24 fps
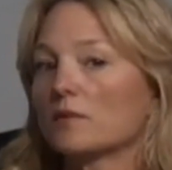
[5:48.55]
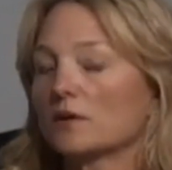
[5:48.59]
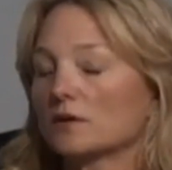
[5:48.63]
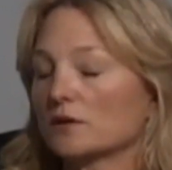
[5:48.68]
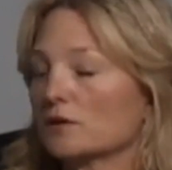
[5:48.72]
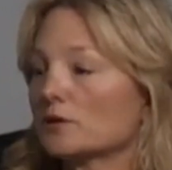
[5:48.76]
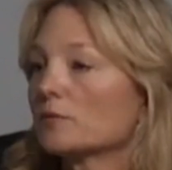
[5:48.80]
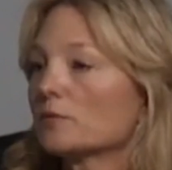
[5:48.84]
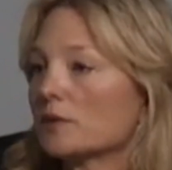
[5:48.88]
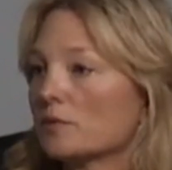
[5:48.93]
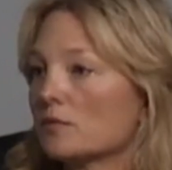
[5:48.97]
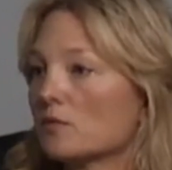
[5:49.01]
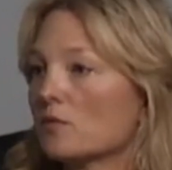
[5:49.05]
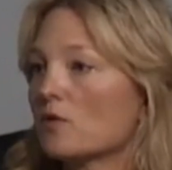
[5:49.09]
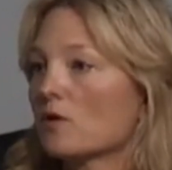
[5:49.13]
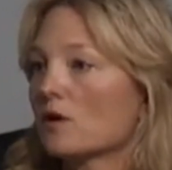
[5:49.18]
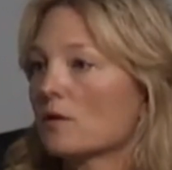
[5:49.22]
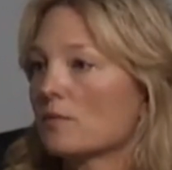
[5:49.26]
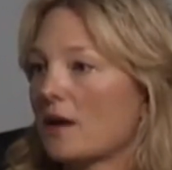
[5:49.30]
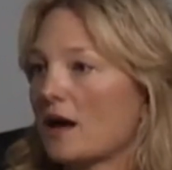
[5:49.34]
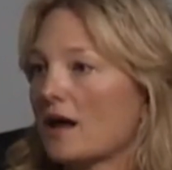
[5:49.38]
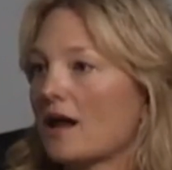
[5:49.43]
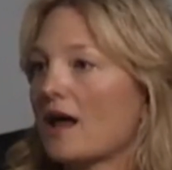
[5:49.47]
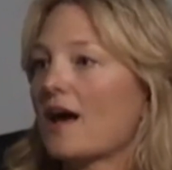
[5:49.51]
a little bit more
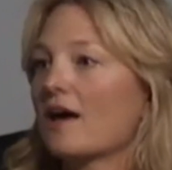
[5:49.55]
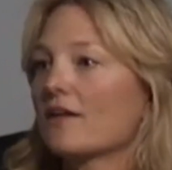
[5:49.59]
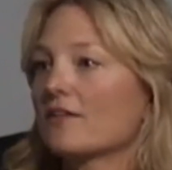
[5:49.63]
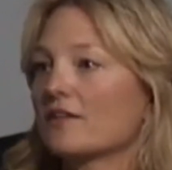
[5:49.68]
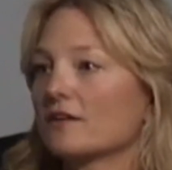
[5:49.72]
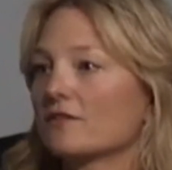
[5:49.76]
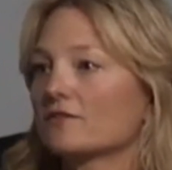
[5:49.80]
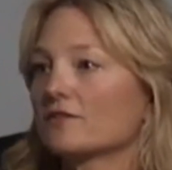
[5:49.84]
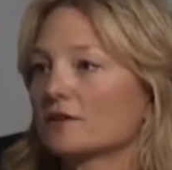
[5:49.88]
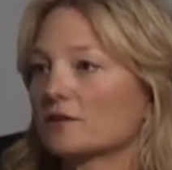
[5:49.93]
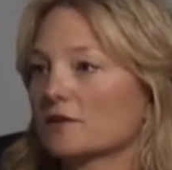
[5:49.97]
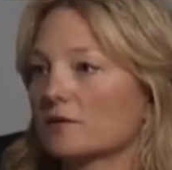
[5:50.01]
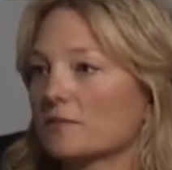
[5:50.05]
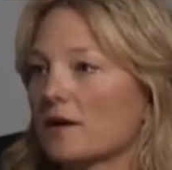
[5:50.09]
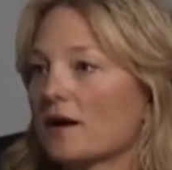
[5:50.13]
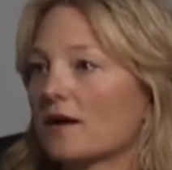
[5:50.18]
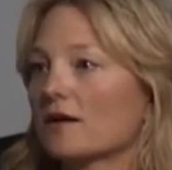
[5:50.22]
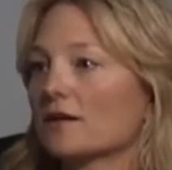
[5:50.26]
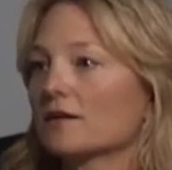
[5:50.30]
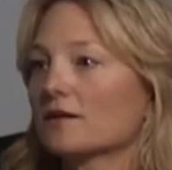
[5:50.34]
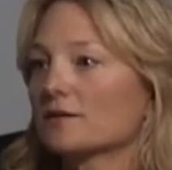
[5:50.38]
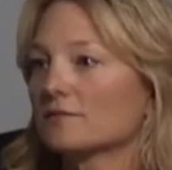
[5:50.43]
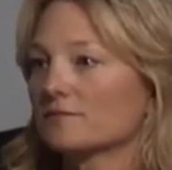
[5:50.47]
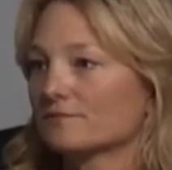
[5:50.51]
about how they feel
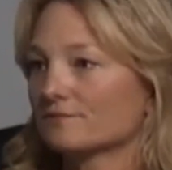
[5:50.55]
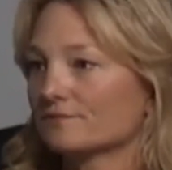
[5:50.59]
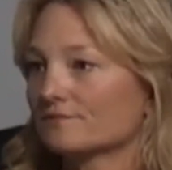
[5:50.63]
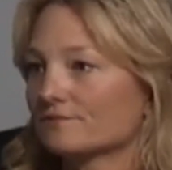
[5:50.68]
about it.